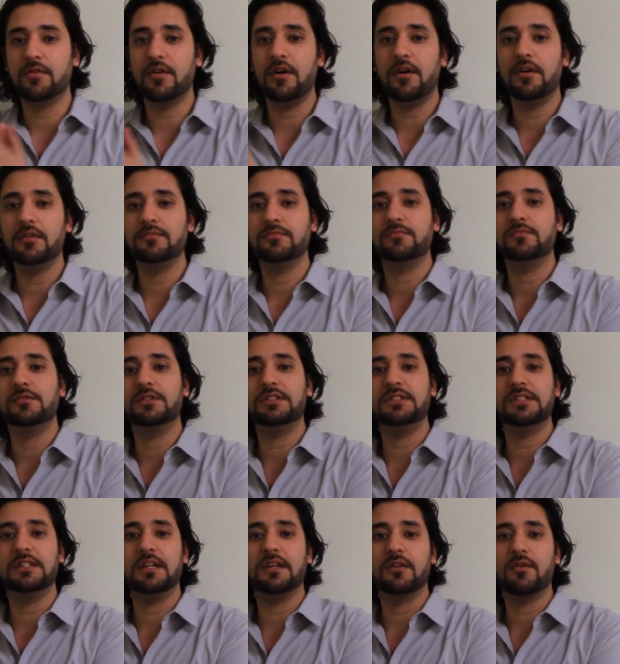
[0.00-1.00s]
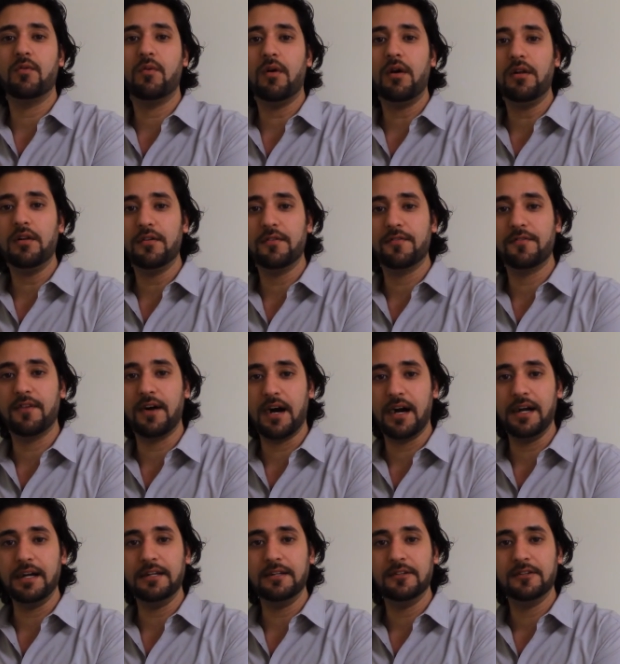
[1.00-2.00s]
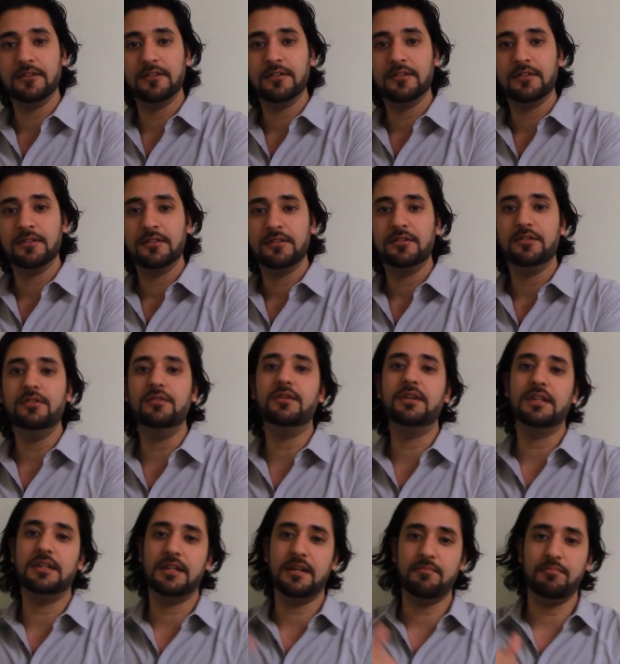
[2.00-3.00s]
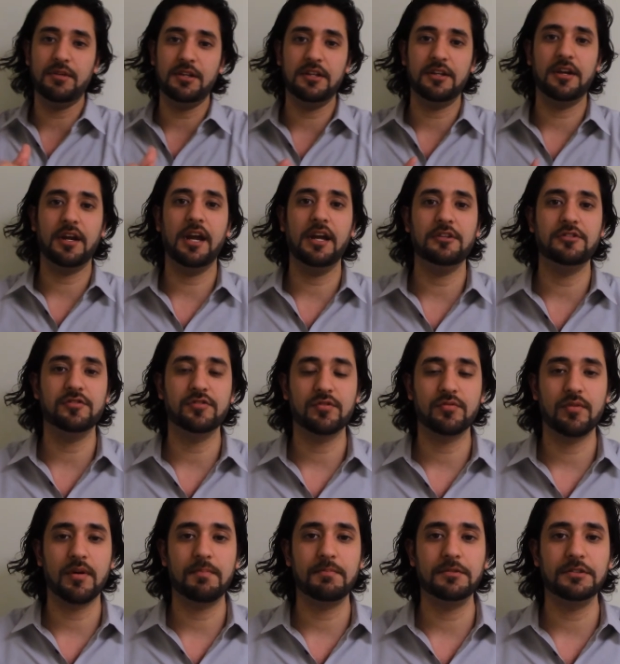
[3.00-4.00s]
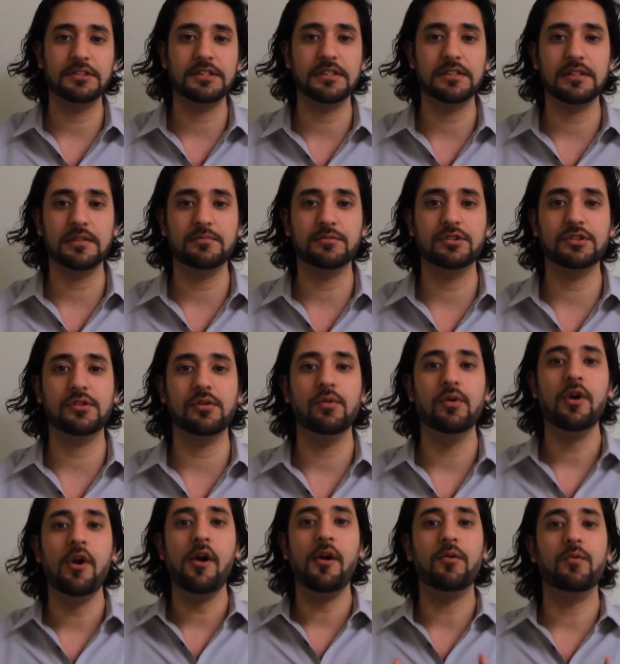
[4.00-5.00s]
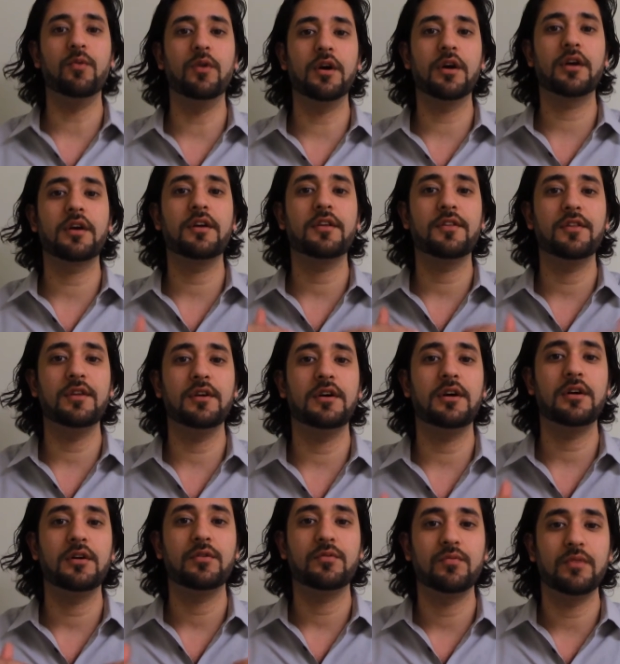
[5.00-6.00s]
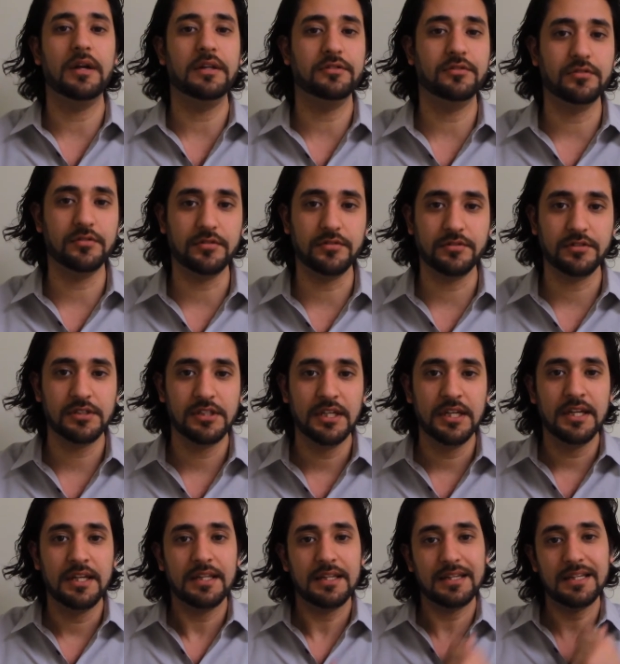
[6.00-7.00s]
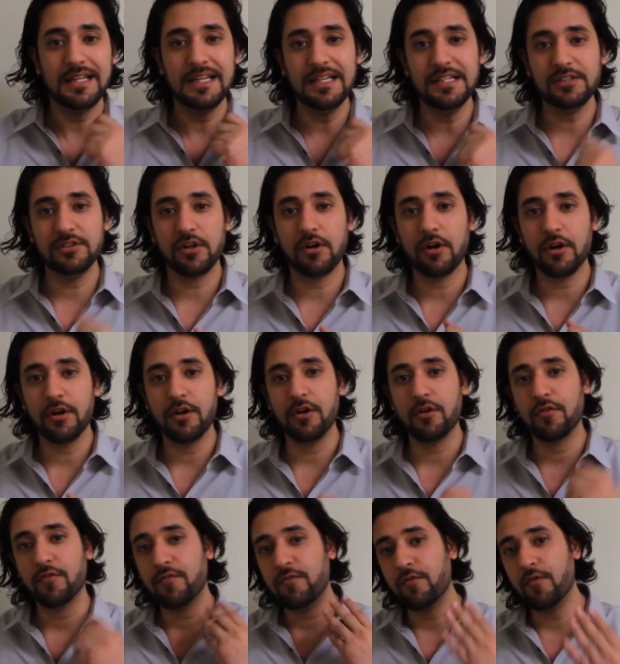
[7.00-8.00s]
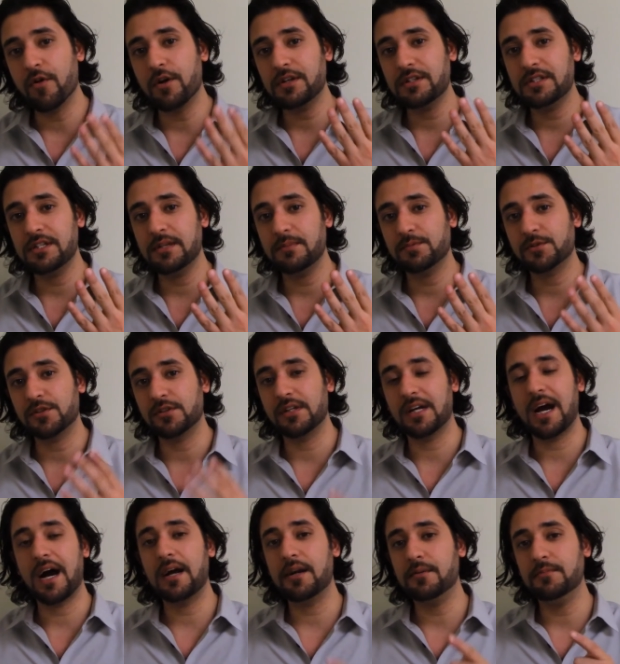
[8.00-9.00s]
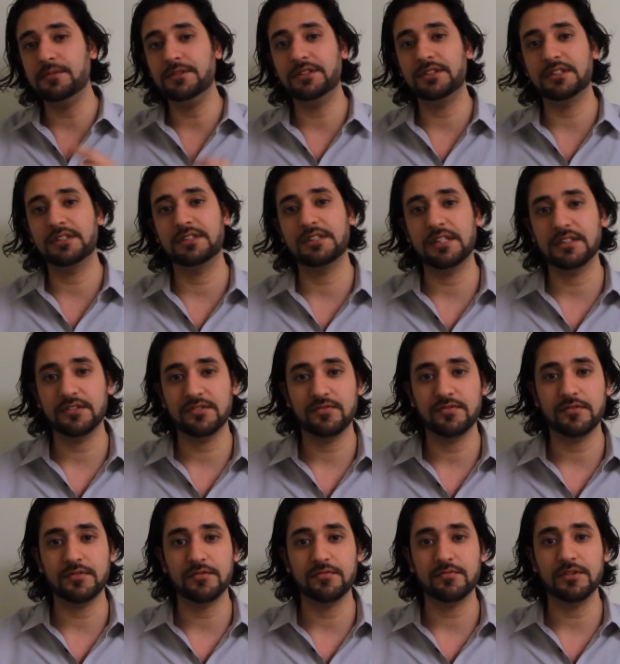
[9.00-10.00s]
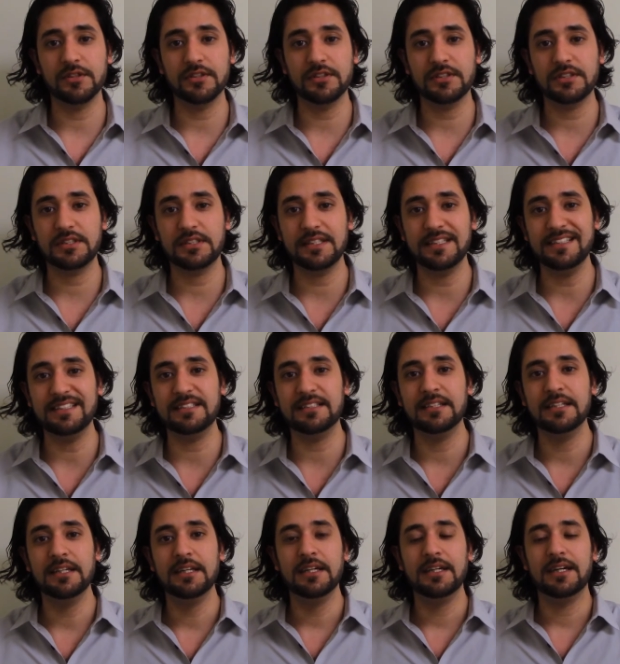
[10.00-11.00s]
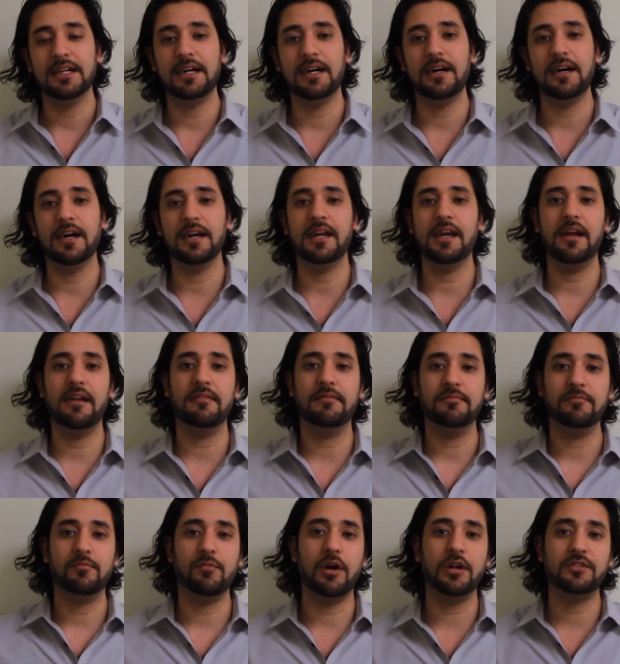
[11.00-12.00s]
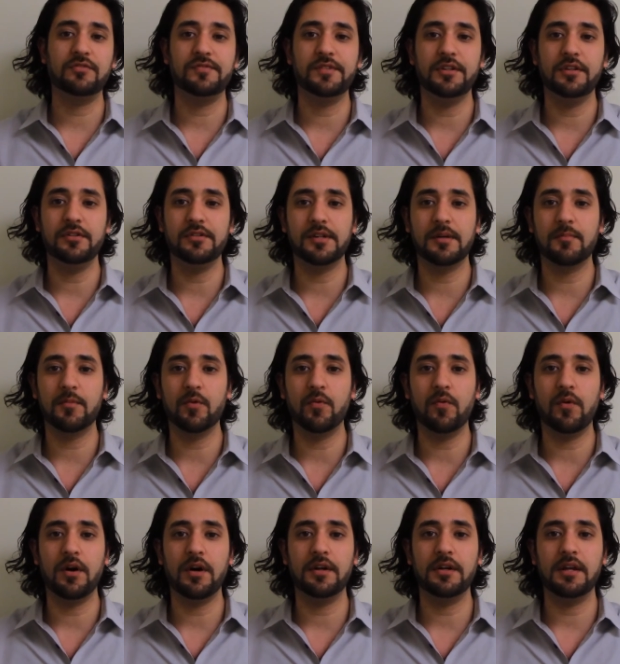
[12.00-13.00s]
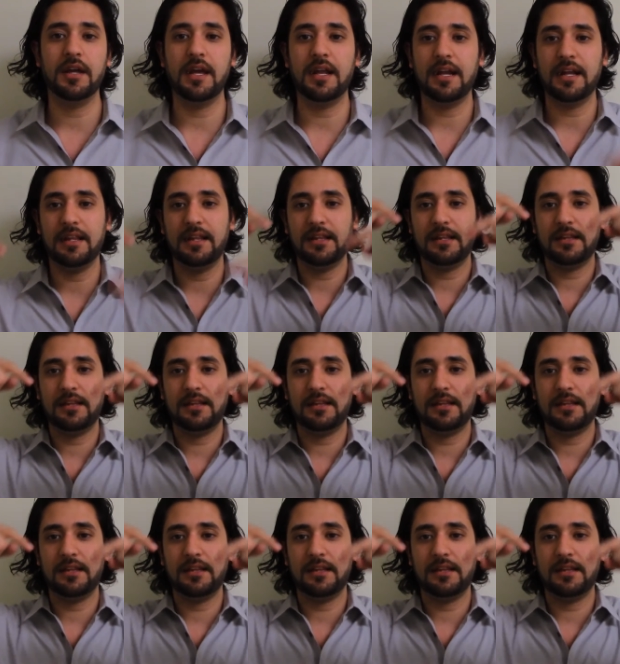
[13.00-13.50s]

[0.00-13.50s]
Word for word: on, once they get qualified, you can then be their agent to represent them. So work the rentals. These are your four tips on how to be successful in real estate. Uh, again, watch video number one, and I,